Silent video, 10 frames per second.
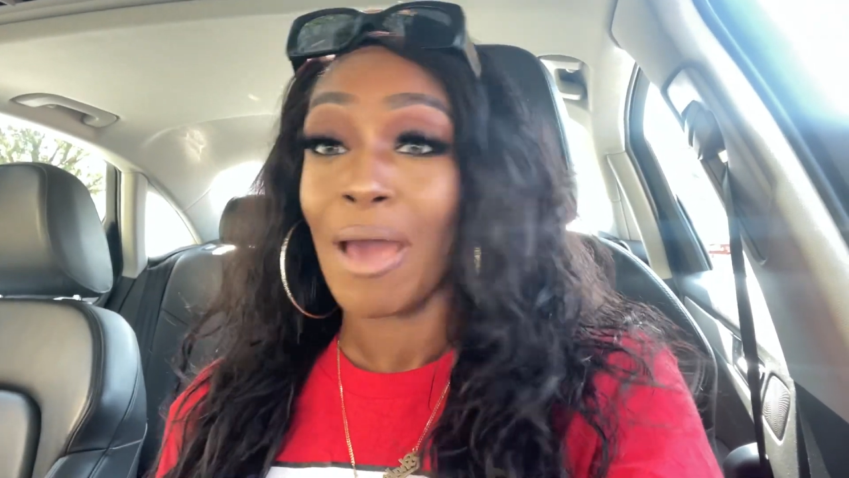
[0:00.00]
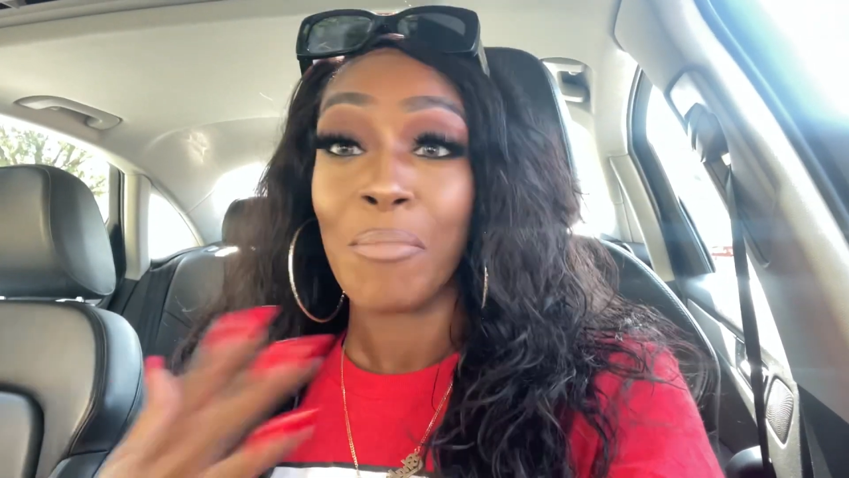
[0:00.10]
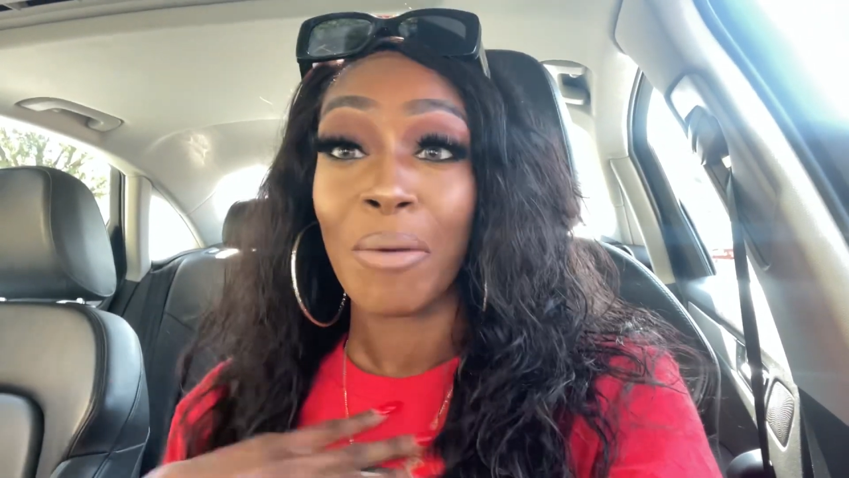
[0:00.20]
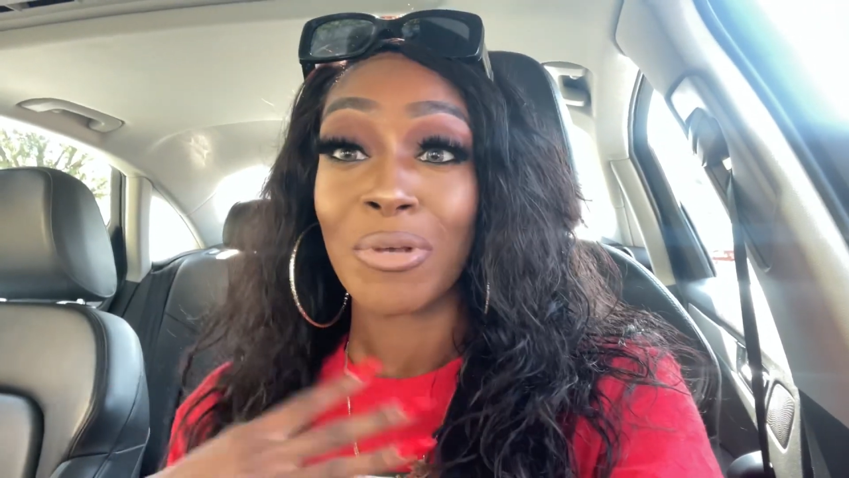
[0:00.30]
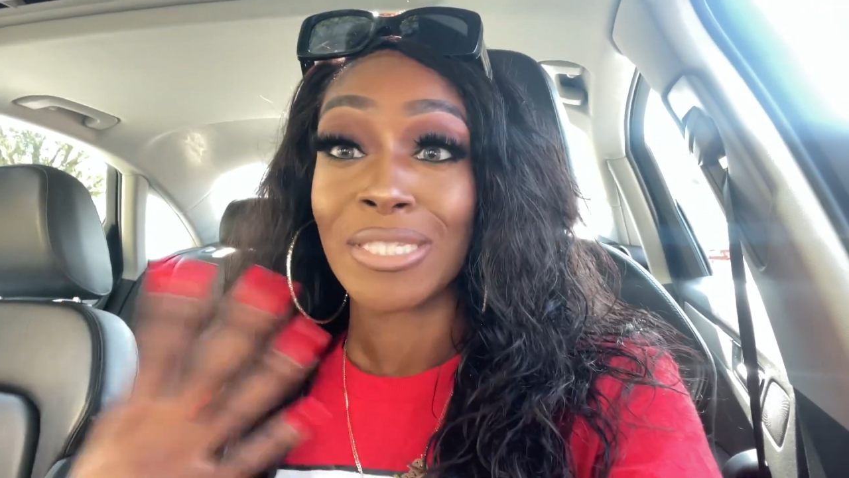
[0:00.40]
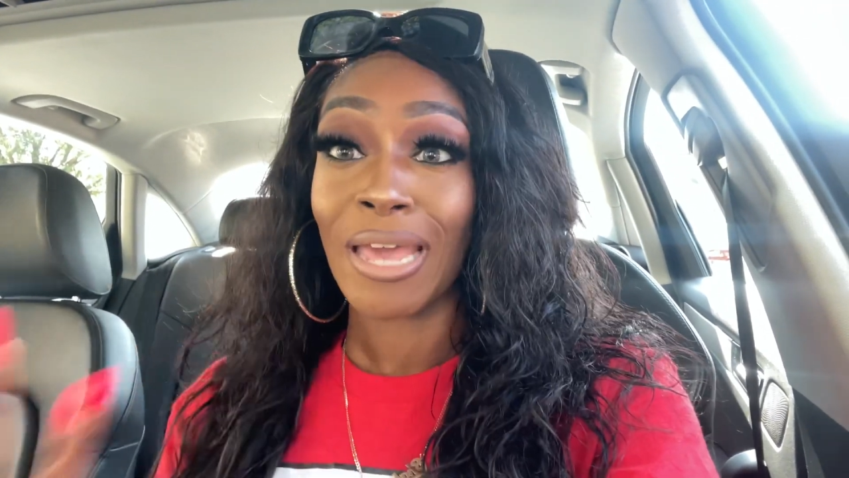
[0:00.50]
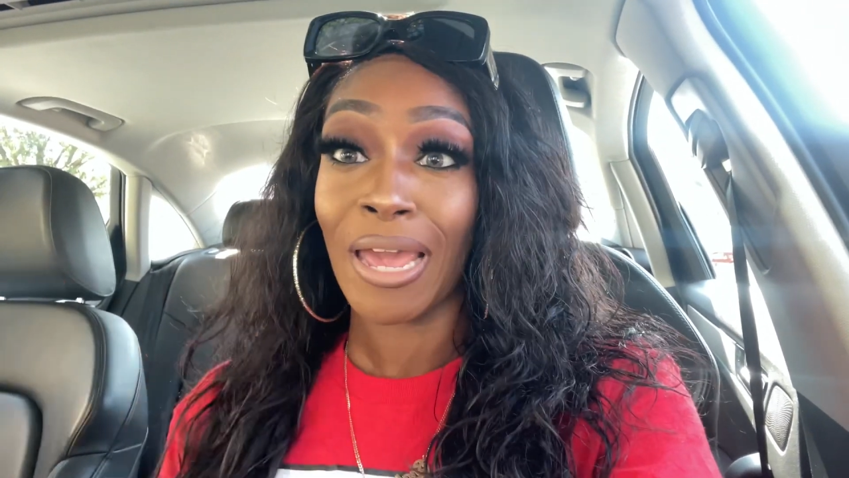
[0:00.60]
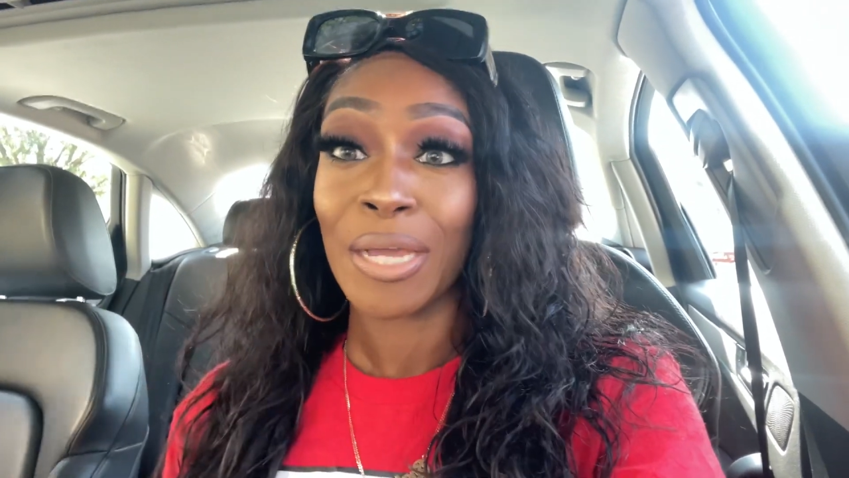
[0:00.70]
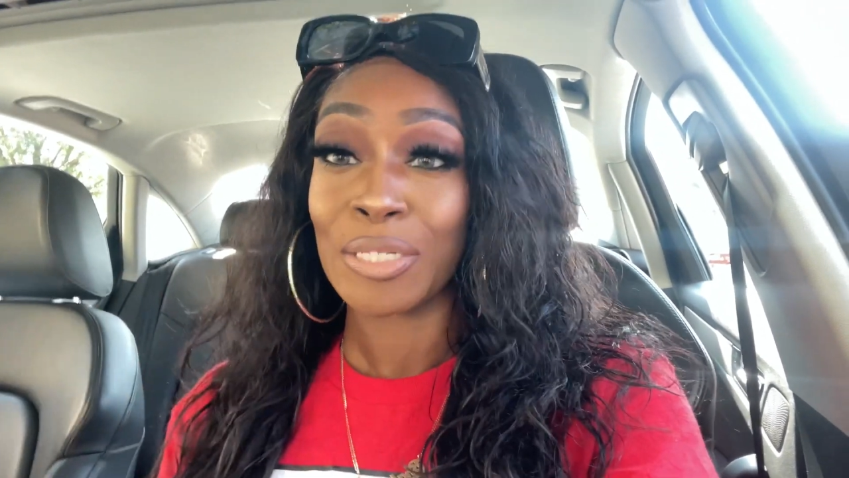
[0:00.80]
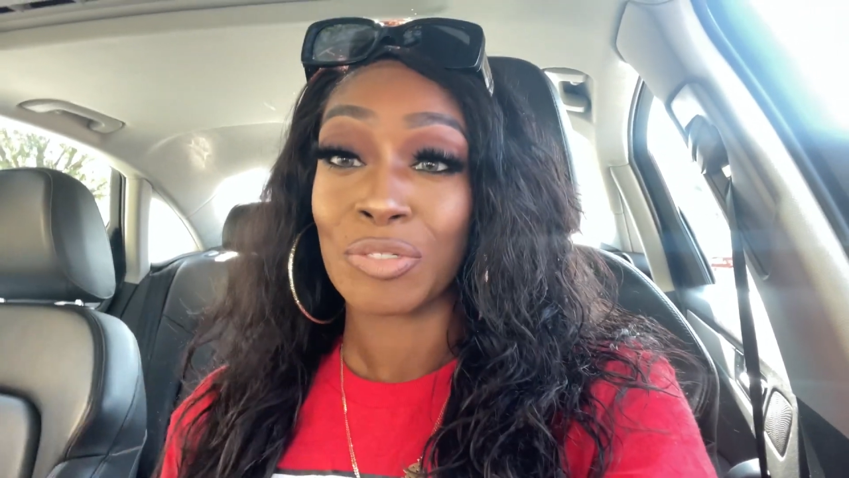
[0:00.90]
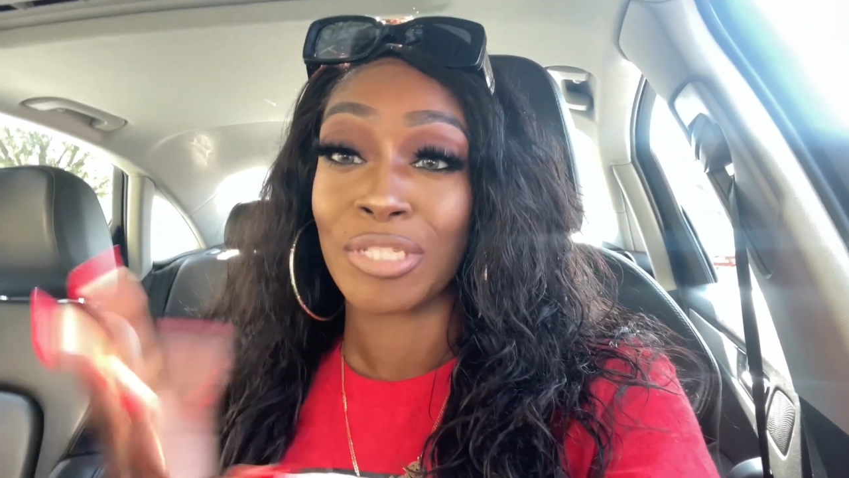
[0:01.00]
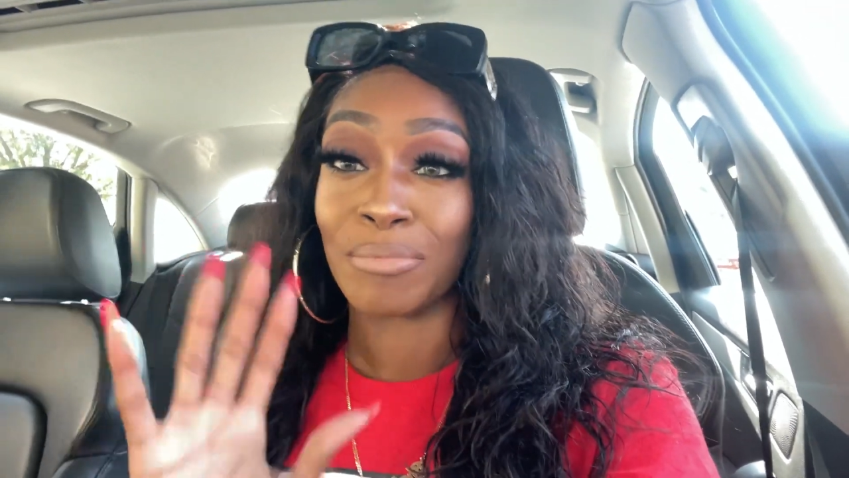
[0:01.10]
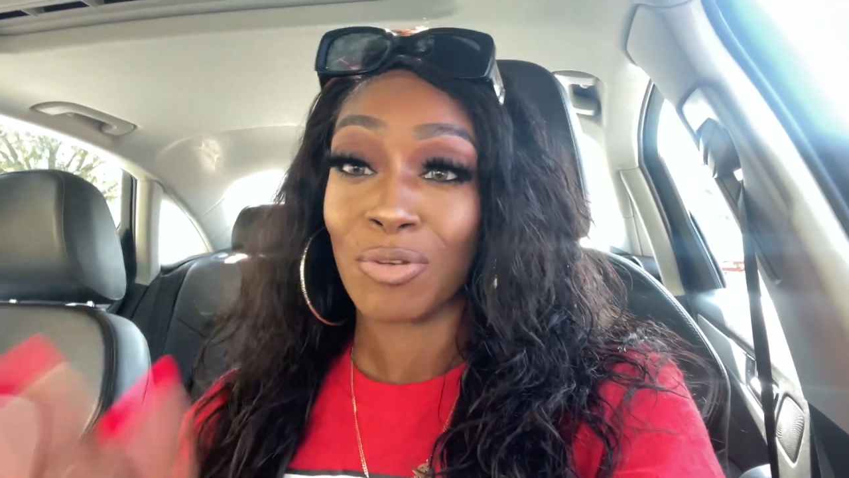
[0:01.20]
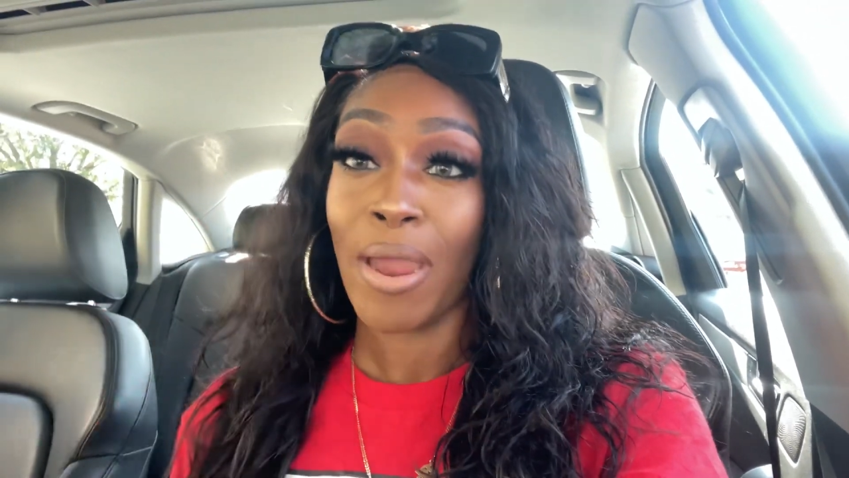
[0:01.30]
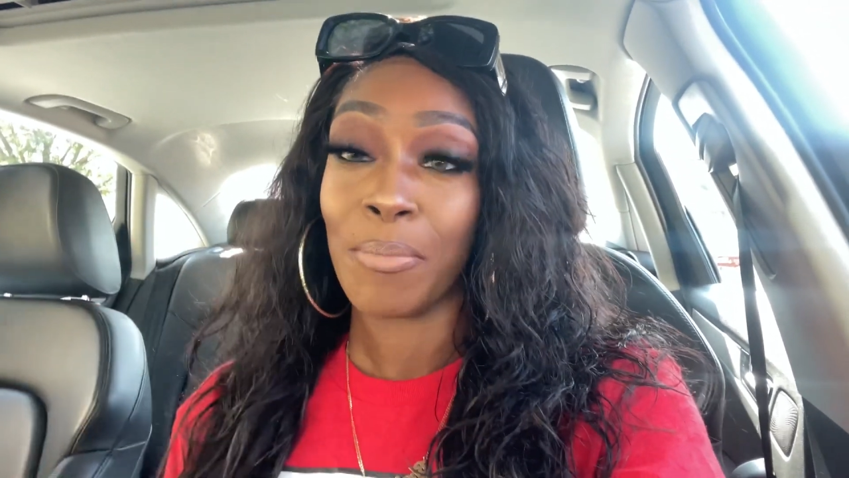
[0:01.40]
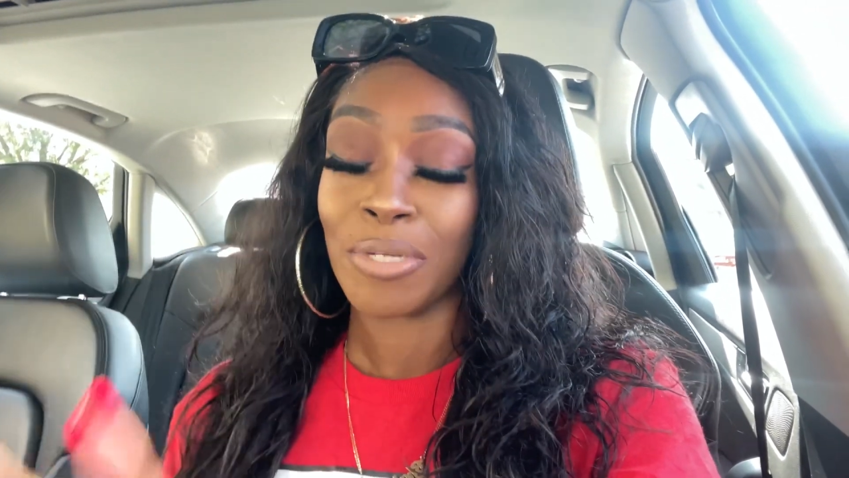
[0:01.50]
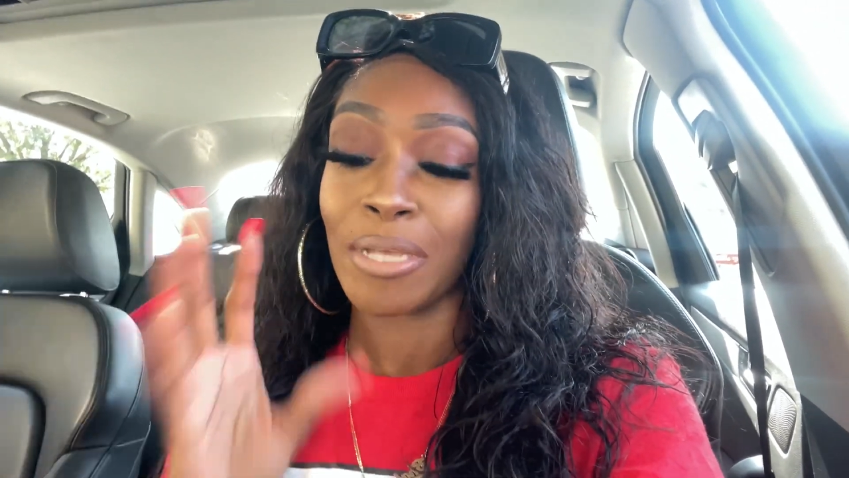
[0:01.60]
i'm almost at 800 subscribers